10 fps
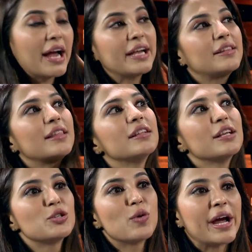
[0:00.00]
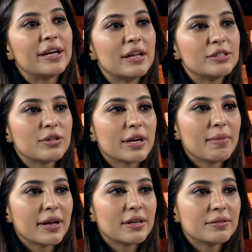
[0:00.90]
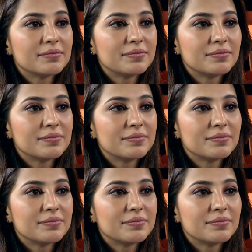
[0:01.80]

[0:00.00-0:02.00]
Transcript: I think there's no ideal age to get married.